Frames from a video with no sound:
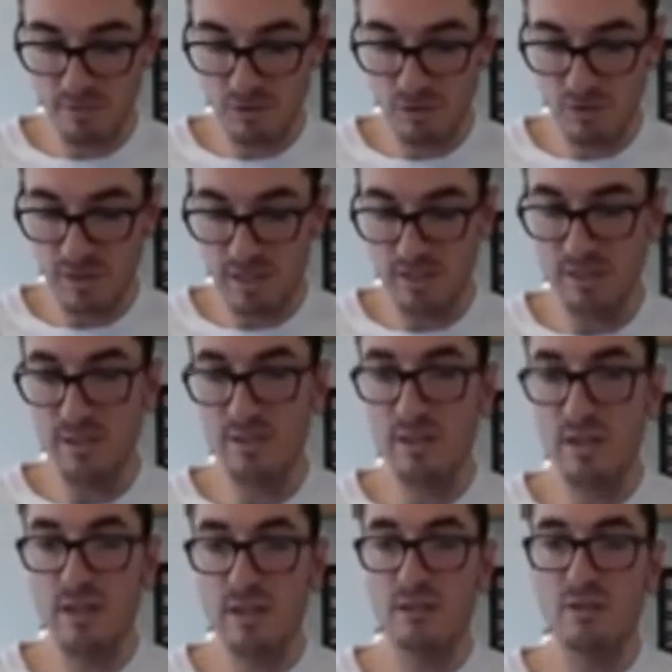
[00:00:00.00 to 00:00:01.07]
2 buttons,
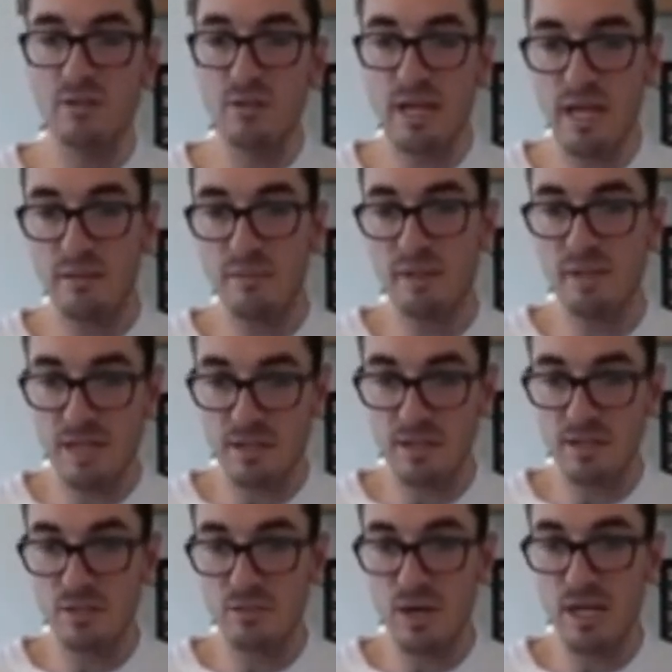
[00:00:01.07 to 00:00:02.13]
should say
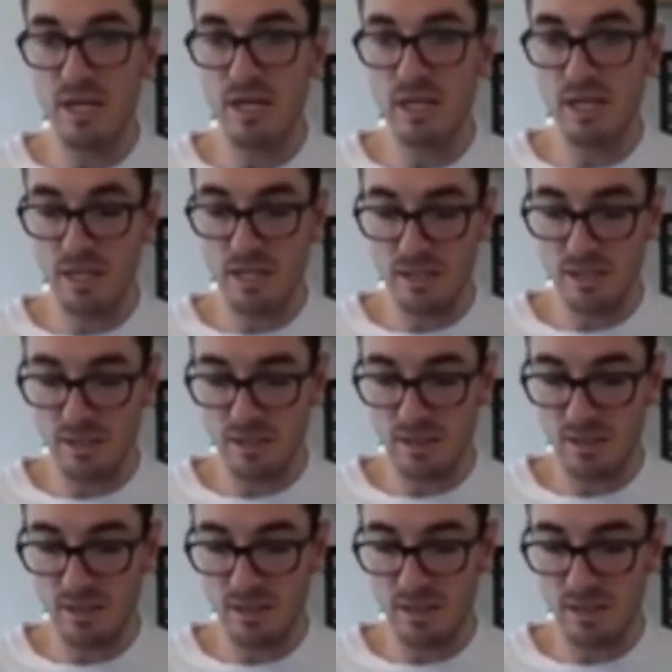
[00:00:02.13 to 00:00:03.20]
application is ready, and it's
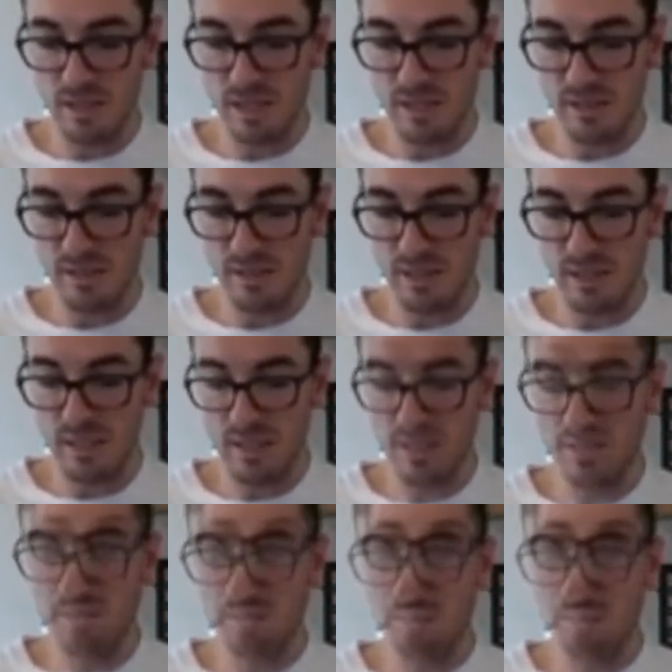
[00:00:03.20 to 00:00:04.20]
going to connect here.